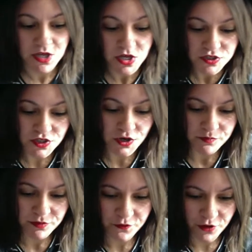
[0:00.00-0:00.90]
So
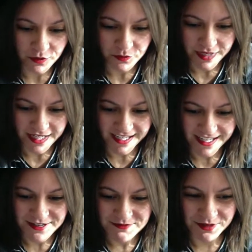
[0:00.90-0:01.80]
before we
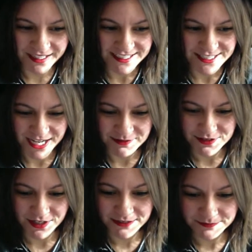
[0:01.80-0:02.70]
bring James
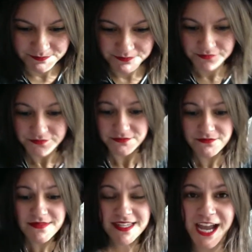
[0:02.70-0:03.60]
on,
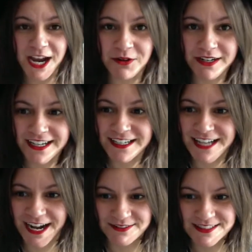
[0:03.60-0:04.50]
I want to
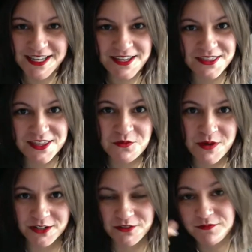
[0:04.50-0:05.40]
announce the
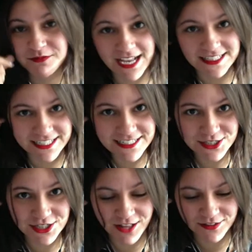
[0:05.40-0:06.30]
winner from last night's
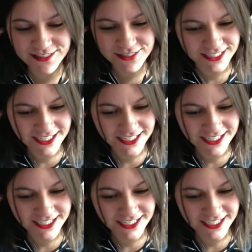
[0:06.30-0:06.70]
challenge.